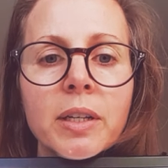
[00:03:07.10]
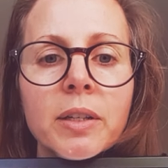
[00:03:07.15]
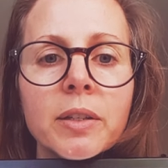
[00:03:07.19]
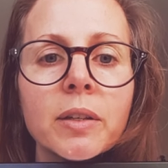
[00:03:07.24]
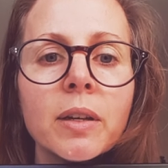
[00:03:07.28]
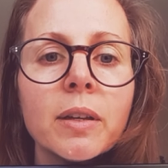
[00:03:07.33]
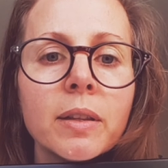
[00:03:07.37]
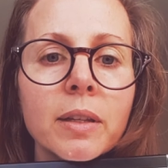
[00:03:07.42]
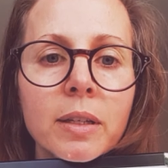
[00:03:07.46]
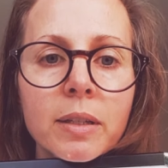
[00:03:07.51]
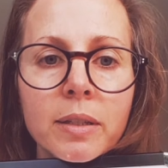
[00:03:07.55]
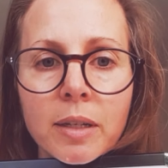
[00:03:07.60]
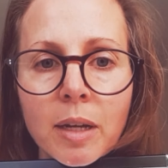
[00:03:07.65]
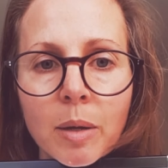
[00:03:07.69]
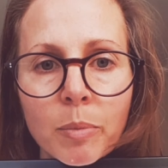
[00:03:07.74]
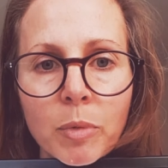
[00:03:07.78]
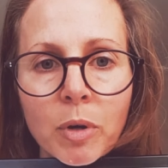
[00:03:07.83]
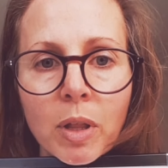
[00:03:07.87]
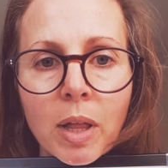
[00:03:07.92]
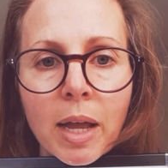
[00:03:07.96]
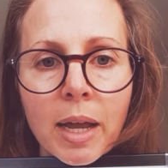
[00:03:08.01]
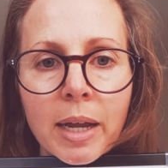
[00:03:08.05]
is on this
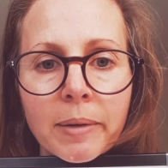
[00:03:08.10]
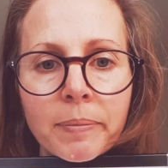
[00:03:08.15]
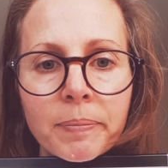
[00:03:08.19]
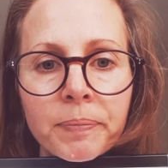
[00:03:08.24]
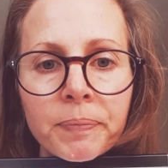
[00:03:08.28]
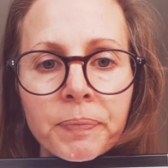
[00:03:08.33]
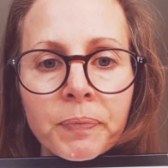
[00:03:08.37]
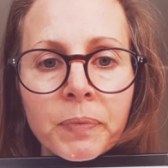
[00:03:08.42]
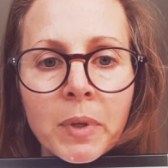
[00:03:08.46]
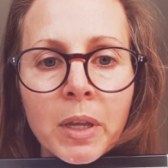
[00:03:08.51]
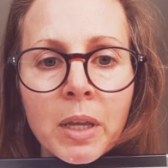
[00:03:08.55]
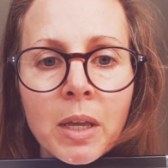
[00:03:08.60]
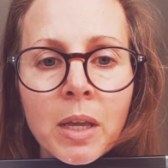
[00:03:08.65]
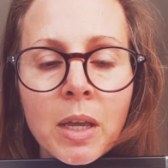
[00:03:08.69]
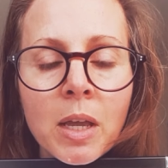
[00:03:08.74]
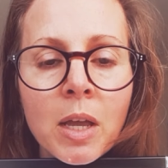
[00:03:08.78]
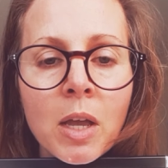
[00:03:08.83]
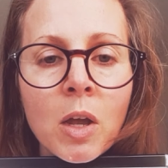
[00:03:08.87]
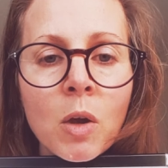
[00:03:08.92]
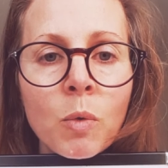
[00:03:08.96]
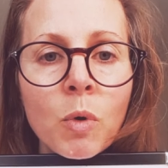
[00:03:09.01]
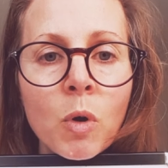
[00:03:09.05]
number line.
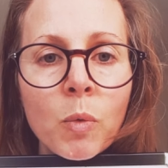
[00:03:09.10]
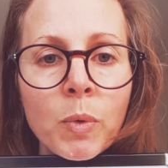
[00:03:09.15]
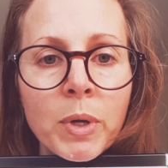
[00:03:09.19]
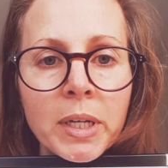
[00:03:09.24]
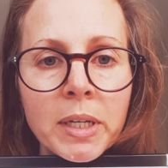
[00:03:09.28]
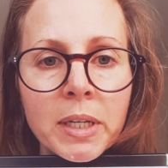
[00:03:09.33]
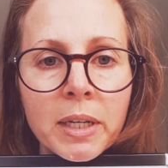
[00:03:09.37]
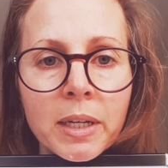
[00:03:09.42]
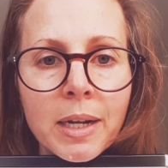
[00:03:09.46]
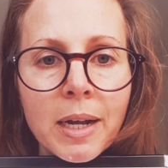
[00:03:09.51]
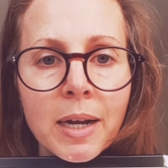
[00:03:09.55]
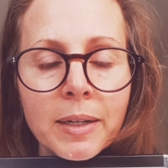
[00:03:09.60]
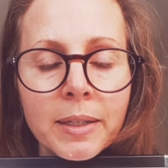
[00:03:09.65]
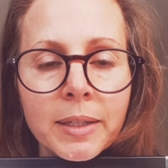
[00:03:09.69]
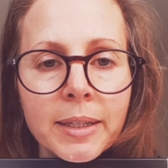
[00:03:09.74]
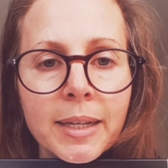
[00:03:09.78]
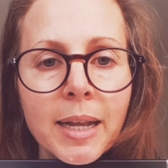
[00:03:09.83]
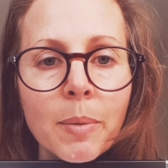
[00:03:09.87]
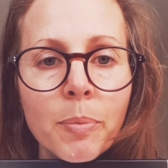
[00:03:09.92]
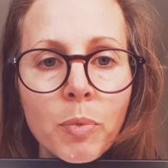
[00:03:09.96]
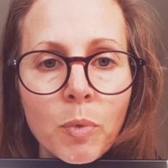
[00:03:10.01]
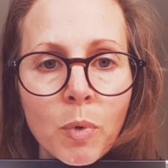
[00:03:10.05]
Well, we did our
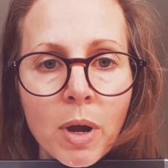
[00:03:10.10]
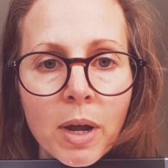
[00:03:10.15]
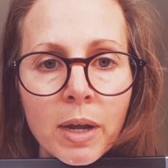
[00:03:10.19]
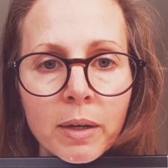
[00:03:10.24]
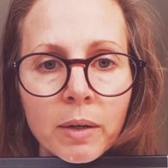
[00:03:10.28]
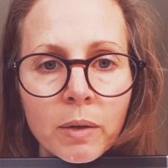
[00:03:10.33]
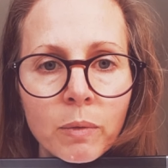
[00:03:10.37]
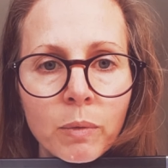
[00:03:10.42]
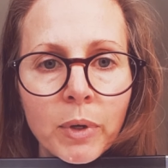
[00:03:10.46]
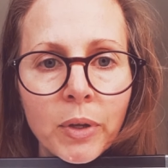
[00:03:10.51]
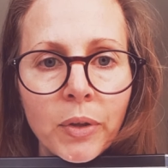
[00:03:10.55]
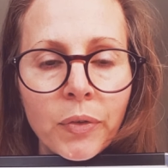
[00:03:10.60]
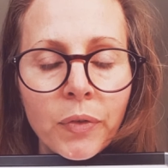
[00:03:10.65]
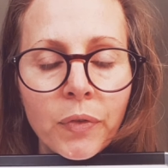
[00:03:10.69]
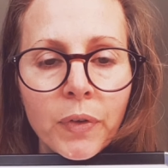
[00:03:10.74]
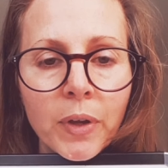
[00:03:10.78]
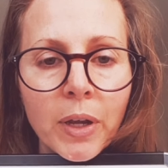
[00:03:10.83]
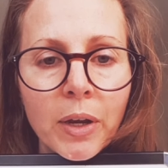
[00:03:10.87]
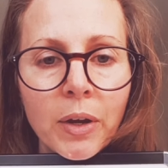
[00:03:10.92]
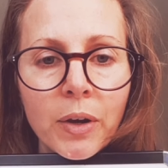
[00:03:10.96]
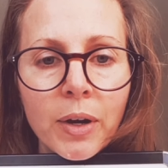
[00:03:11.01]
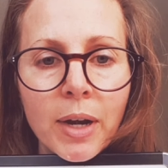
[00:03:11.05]
step 1. We
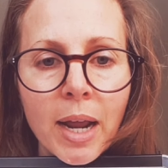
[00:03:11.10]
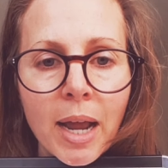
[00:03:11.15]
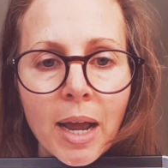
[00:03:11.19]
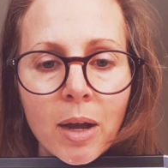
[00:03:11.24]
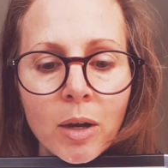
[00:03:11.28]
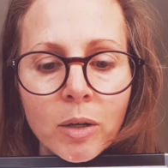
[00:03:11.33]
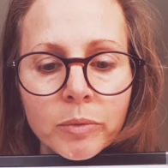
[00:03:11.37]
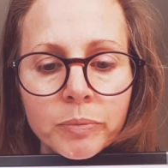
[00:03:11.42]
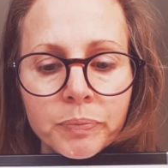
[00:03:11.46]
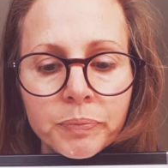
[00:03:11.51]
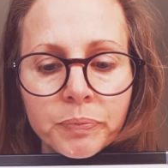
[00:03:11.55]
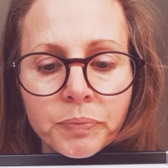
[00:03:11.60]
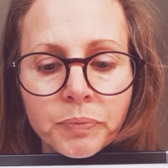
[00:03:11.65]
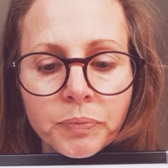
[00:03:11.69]
figured out